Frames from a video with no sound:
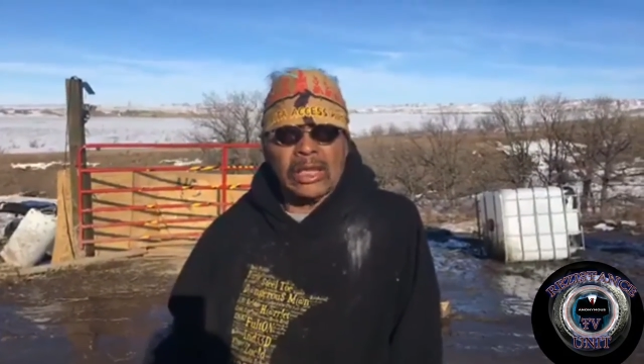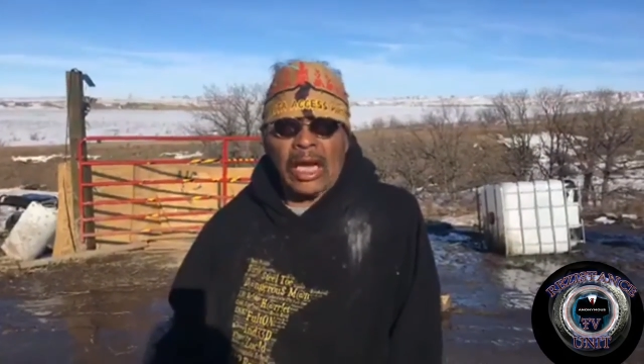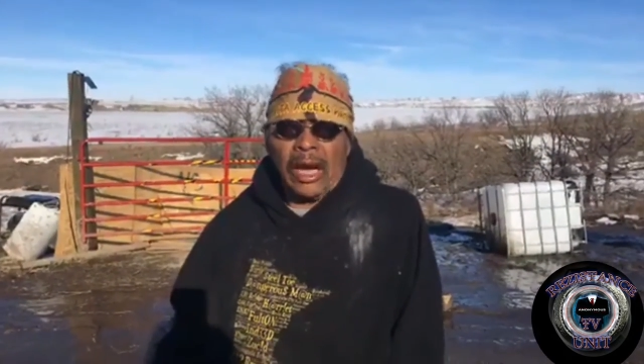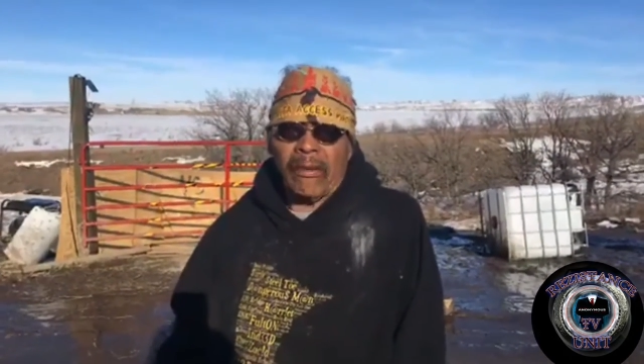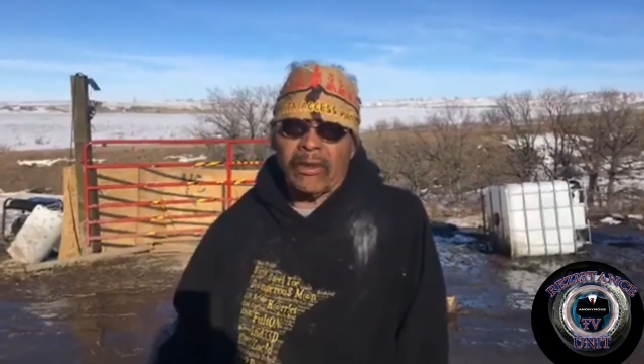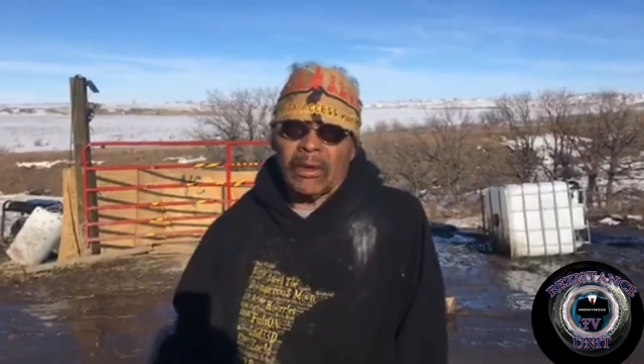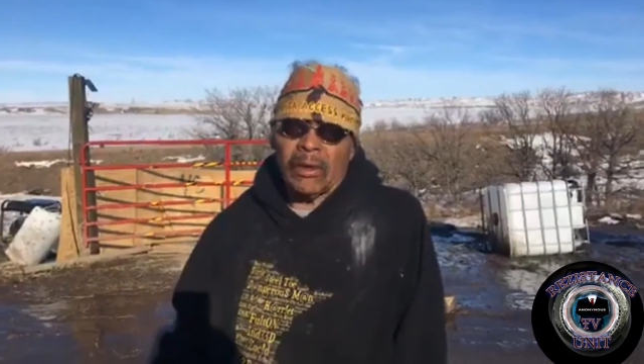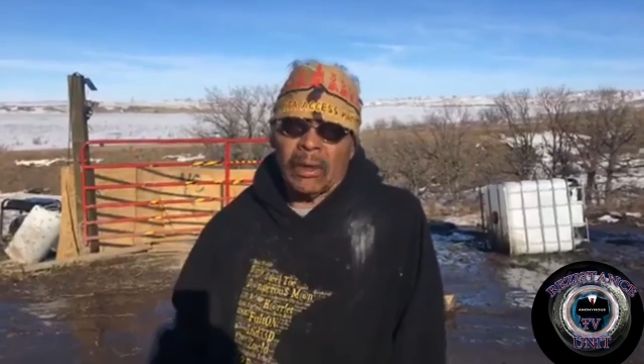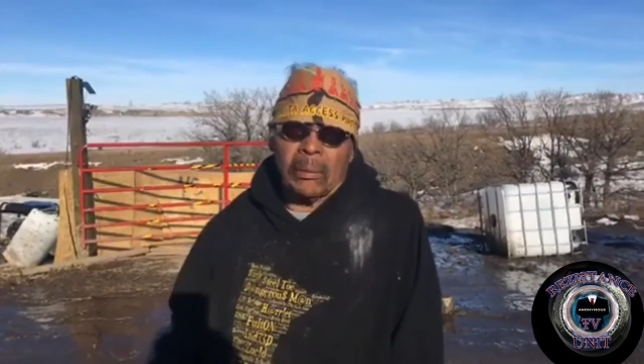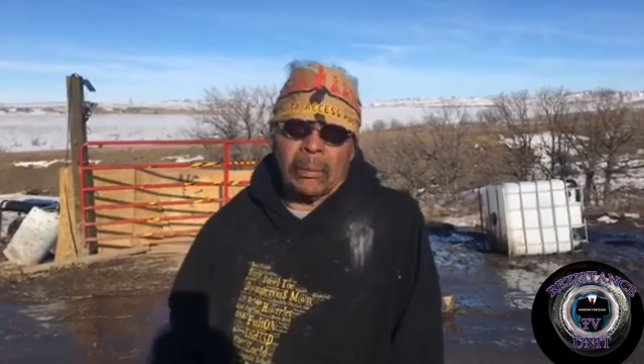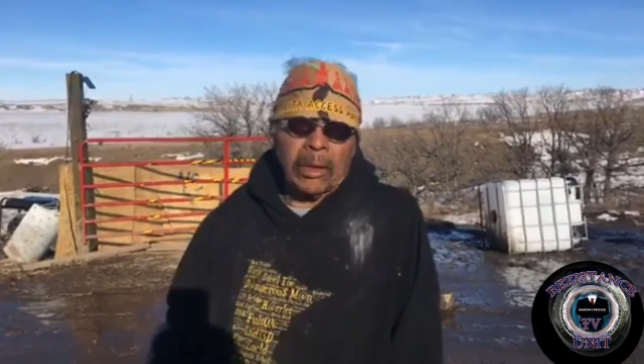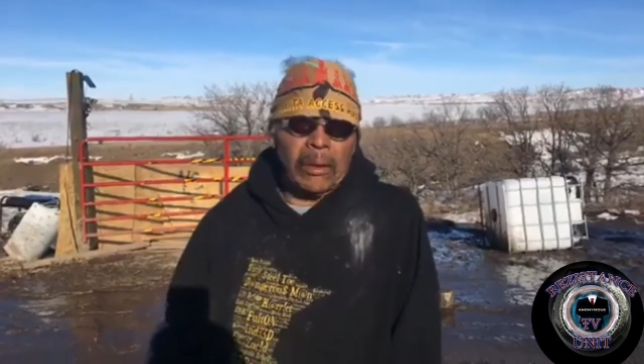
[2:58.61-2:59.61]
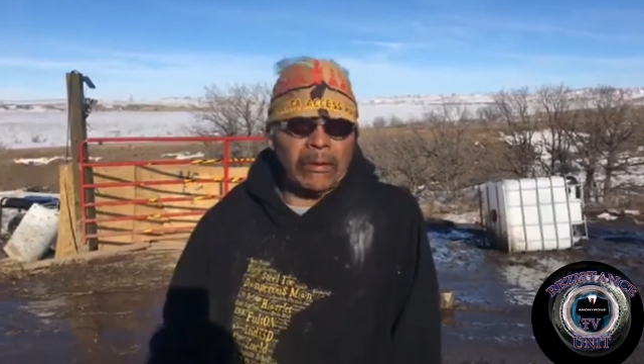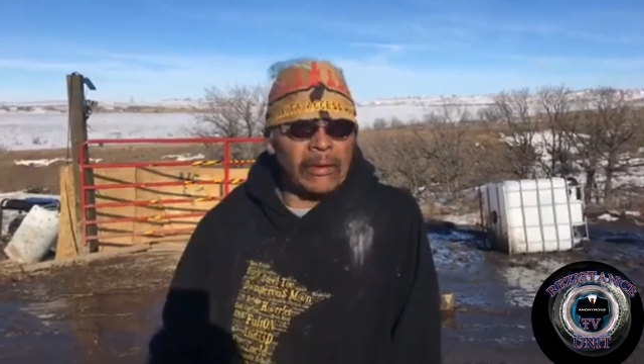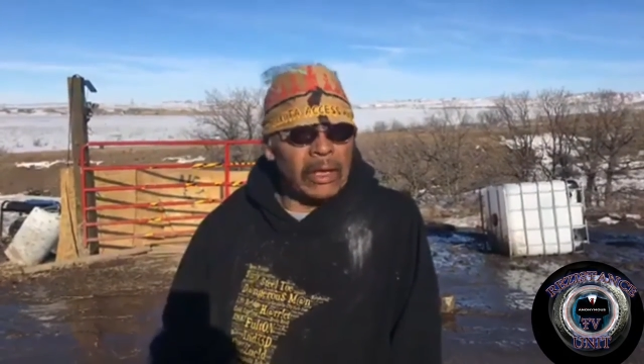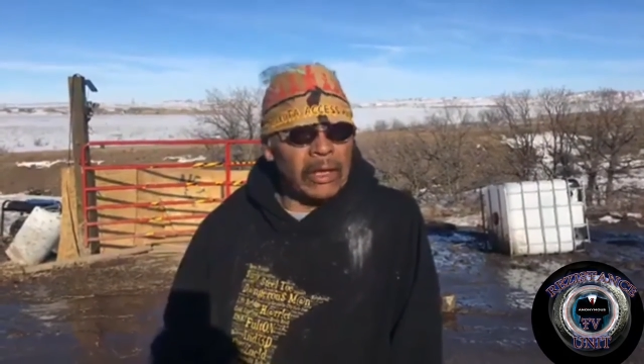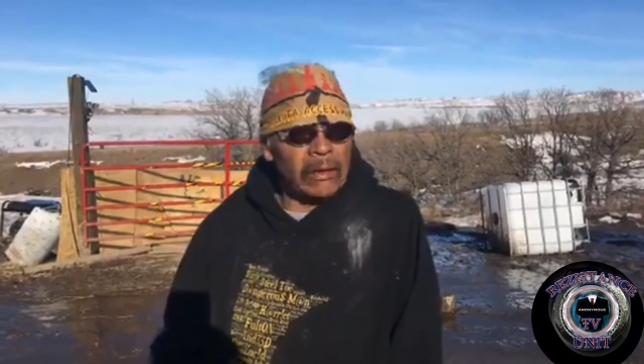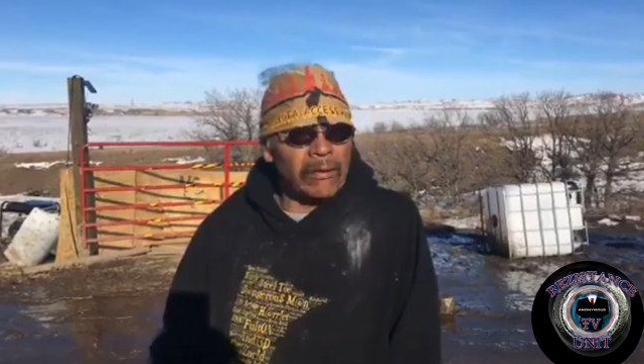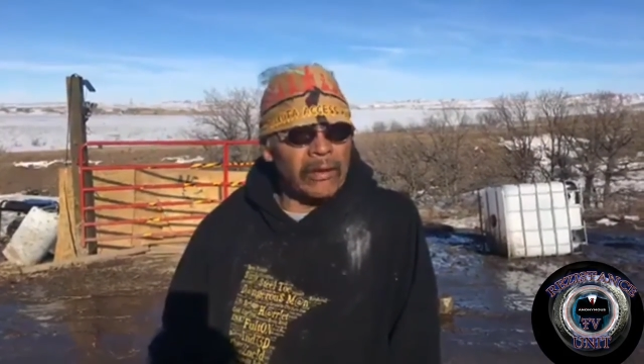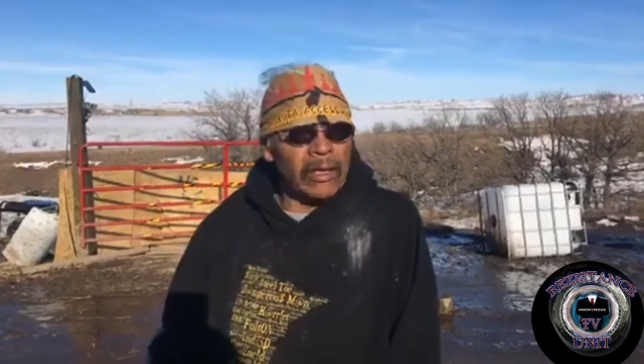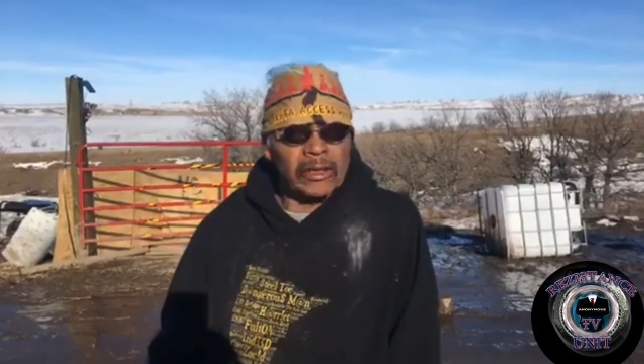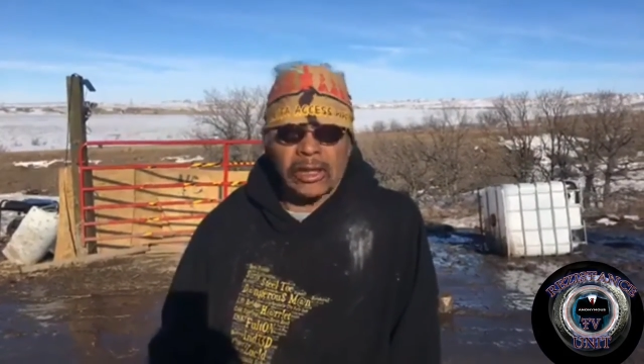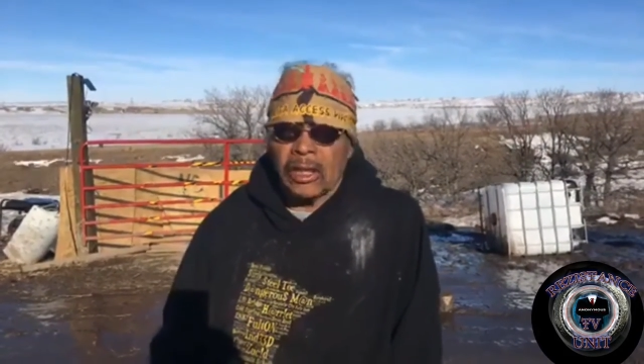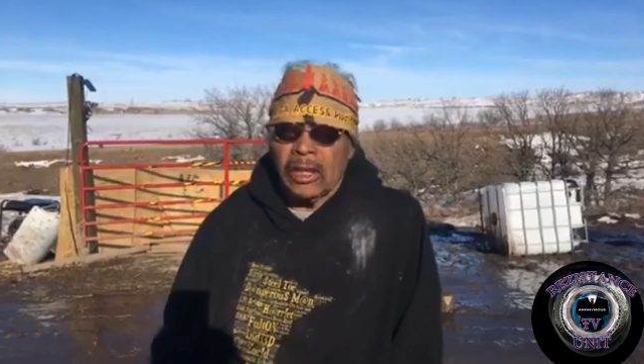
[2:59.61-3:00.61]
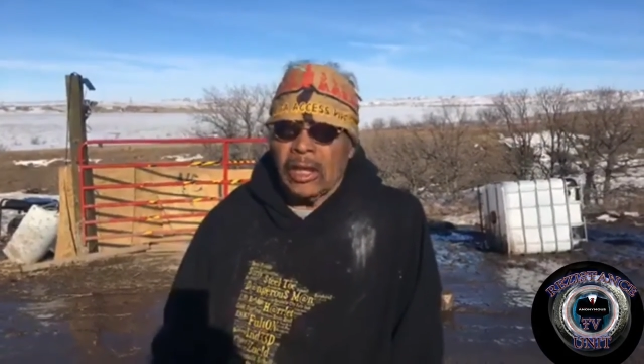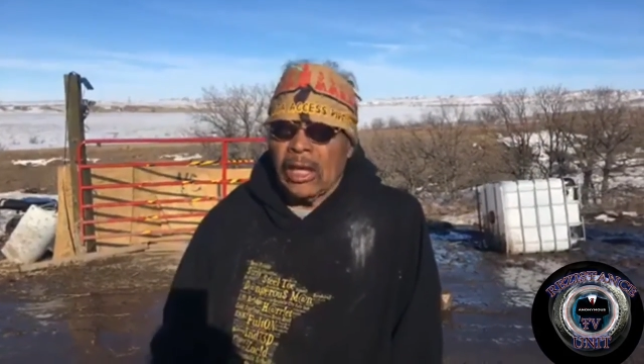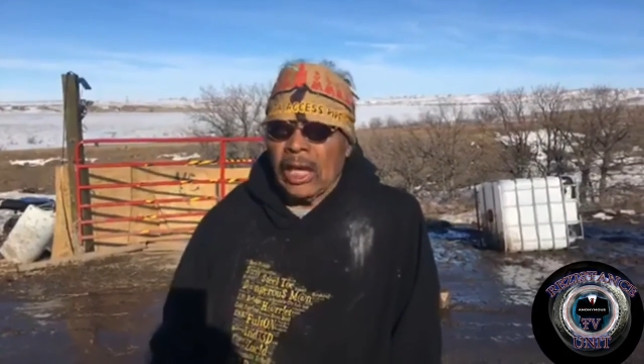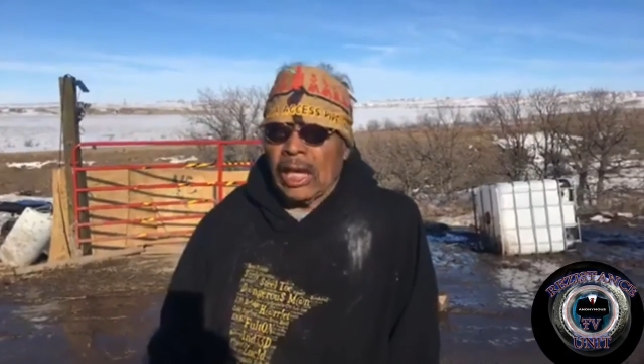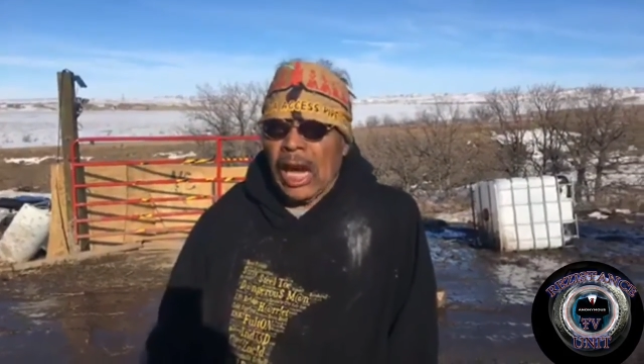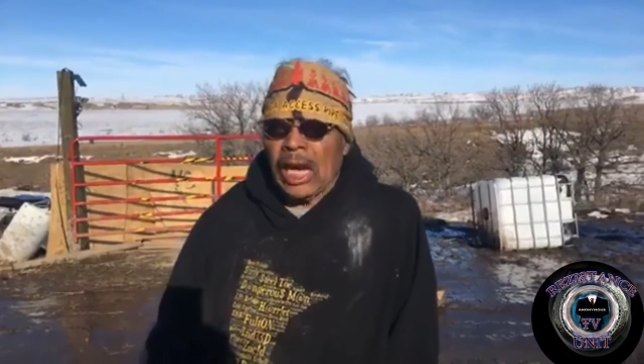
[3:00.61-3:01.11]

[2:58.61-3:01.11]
you have to go to the Bureau of Indian Affairs and